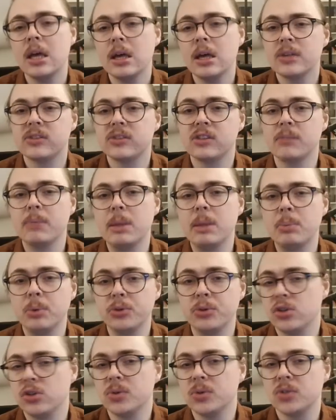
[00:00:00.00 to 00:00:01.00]
Some people
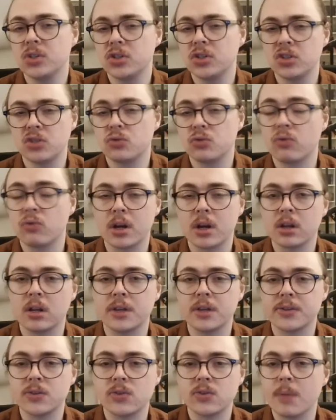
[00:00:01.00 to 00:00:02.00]
choose to just run
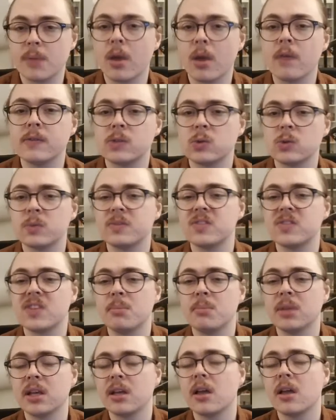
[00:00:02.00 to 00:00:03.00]
Cluster Trap over Swift
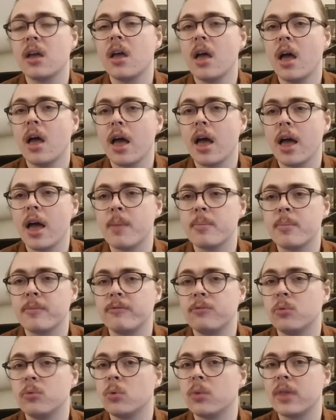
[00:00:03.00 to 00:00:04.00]
Assembly
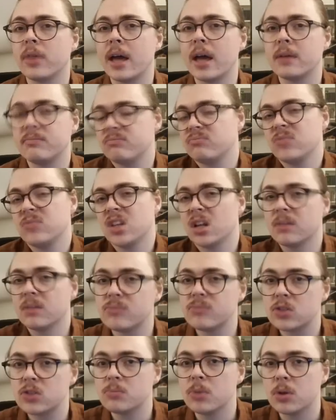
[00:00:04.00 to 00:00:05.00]
for that,
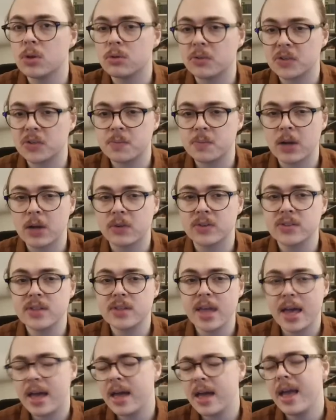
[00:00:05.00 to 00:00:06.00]
smoother experience
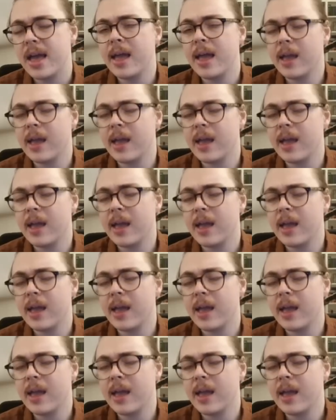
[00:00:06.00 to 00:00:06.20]
there.